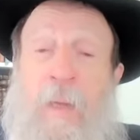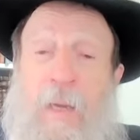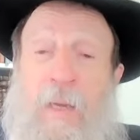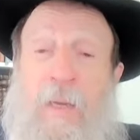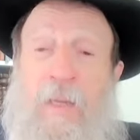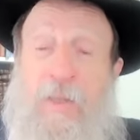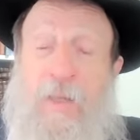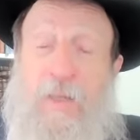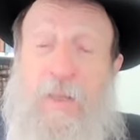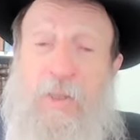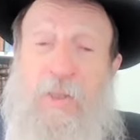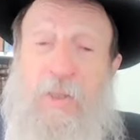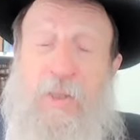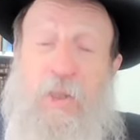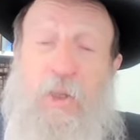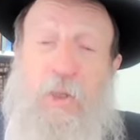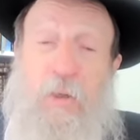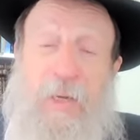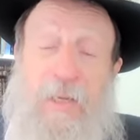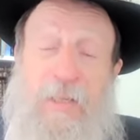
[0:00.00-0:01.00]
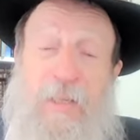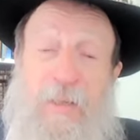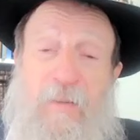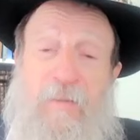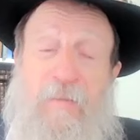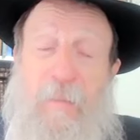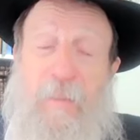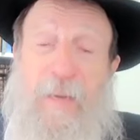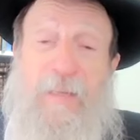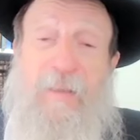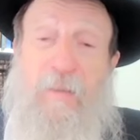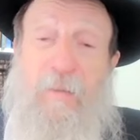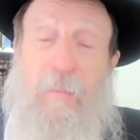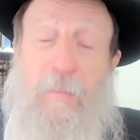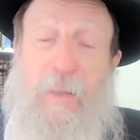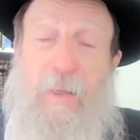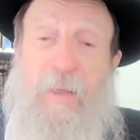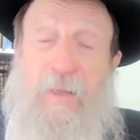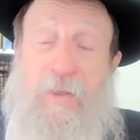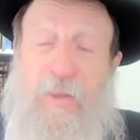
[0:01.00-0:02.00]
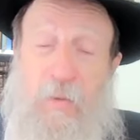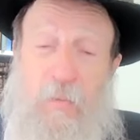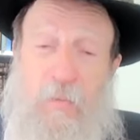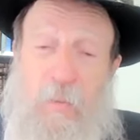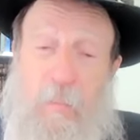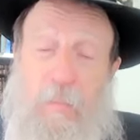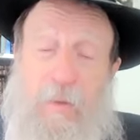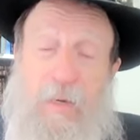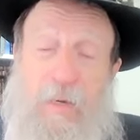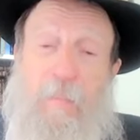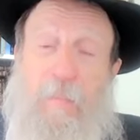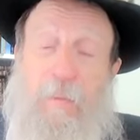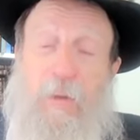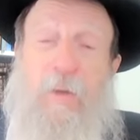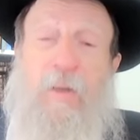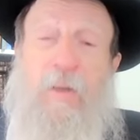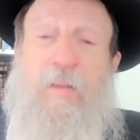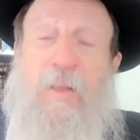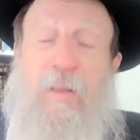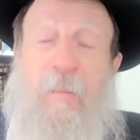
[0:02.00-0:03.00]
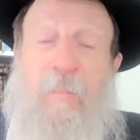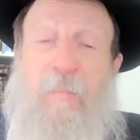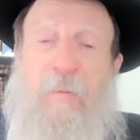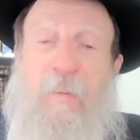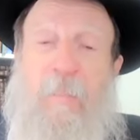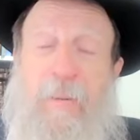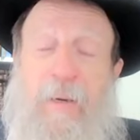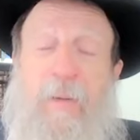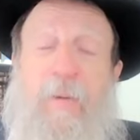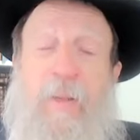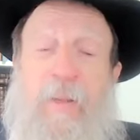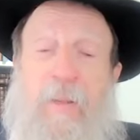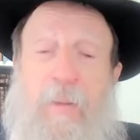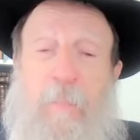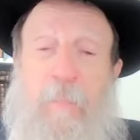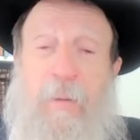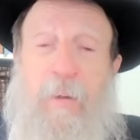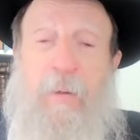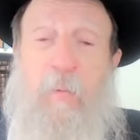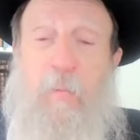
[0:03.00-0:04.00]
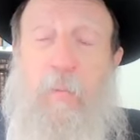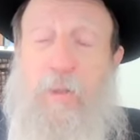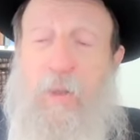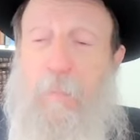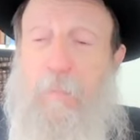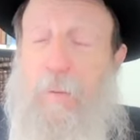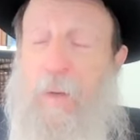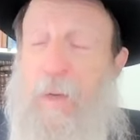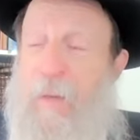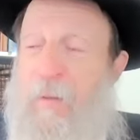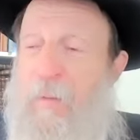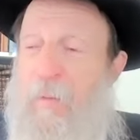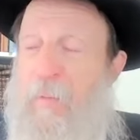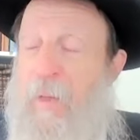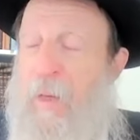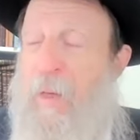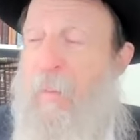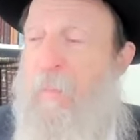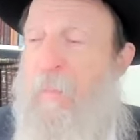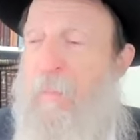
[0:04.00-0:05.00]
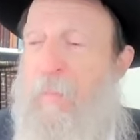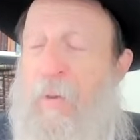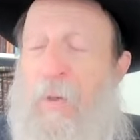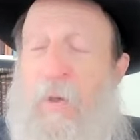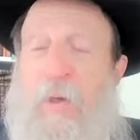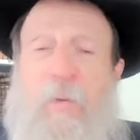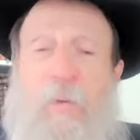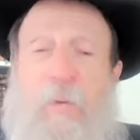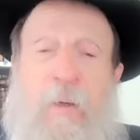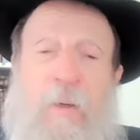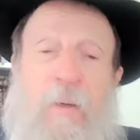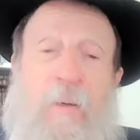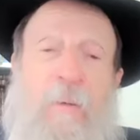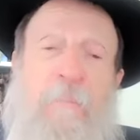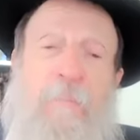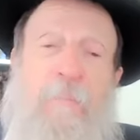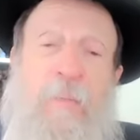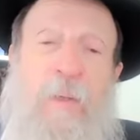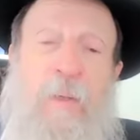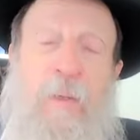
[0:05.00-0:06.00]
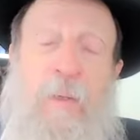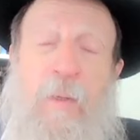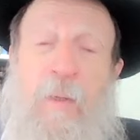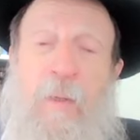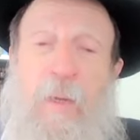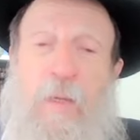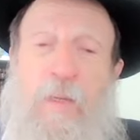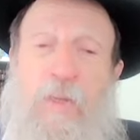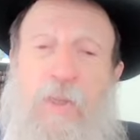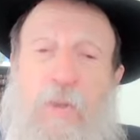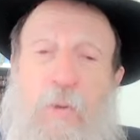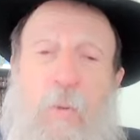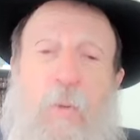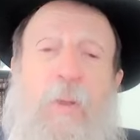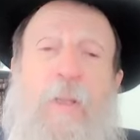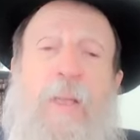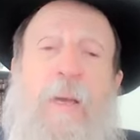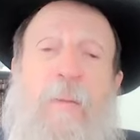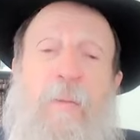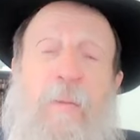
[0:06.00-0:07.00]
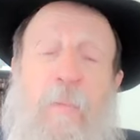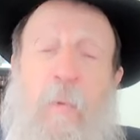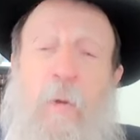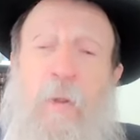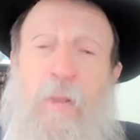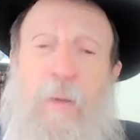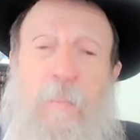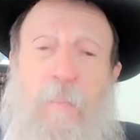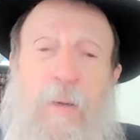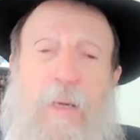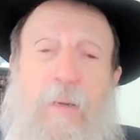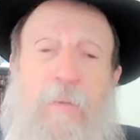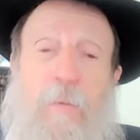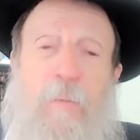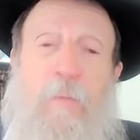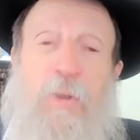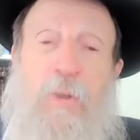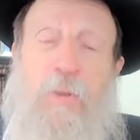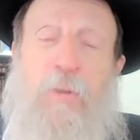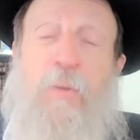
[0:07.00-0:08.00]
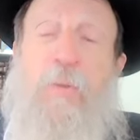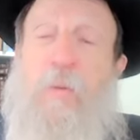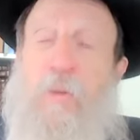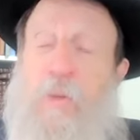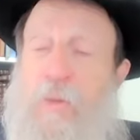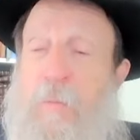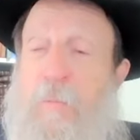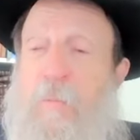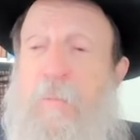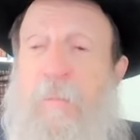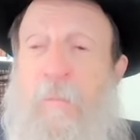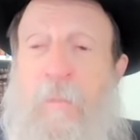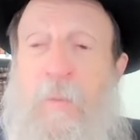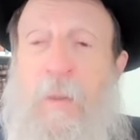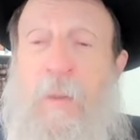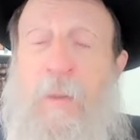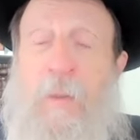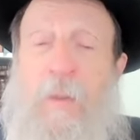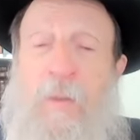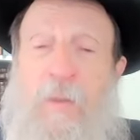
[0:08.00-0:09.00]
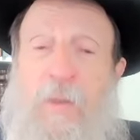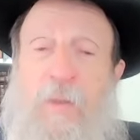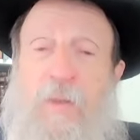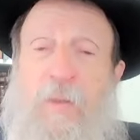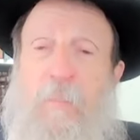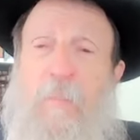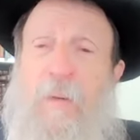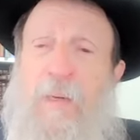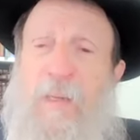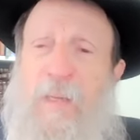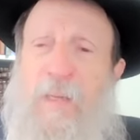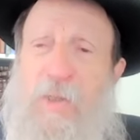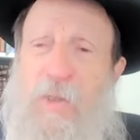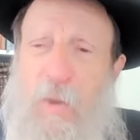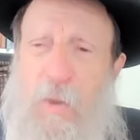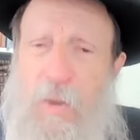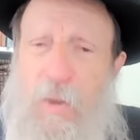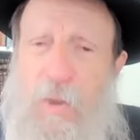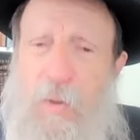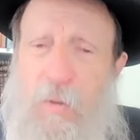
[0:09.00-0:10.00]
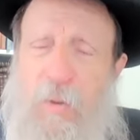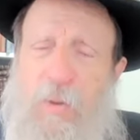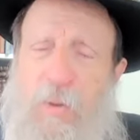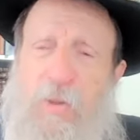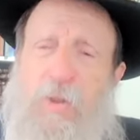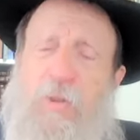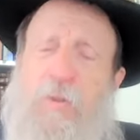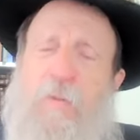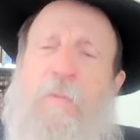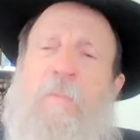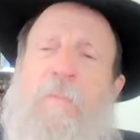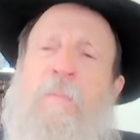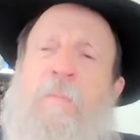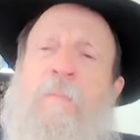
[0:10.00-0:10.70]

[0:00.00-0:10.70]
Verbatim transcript: and he said, Listen, should I give back the money? He said, The money belonged to the, the Baron. The Baron was a, a, a murderer. He stole out all that money from Jews. He said, The money is all yours.